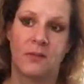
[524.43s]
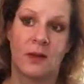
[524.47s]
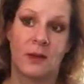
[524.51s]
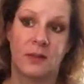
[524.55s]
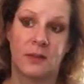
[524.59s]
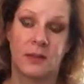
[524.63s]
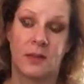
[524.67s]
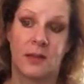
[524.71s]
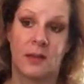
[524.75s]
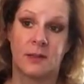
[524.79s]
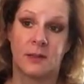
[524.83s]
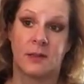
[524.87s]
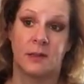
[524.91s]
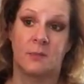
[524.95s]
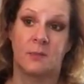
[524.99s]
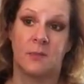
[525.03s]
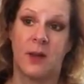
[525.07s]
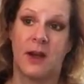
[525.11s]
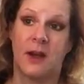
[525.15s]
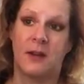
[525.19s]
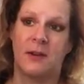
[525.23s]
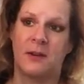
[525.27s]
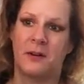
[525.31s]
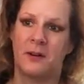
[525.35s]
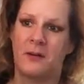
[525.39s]
I saw some
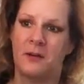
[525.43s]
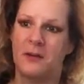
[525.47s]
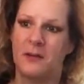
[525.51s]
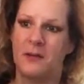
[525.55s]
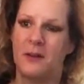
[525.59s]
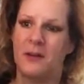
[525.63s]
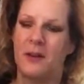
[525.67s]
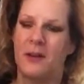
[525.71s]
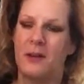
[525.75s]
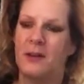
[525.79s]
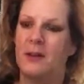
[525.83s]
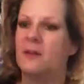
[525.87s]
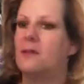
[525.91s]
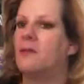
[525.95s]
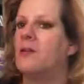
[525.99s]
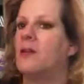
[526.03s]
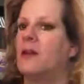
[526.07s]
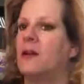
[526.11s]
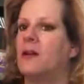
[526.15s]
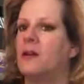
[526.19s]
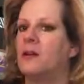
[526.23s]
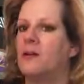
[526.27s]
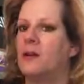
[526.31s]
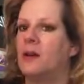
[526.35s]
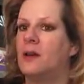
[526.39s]
powder
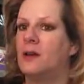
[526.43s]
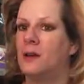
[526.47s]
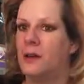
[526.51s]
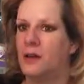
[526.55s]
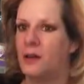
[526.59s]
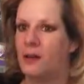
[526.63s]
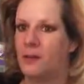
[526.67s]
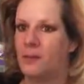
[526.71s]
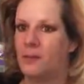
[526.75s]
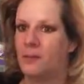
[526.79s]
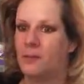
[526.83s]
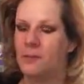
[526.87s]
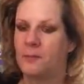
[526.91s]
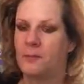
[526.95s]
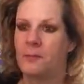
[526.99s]
flying around there.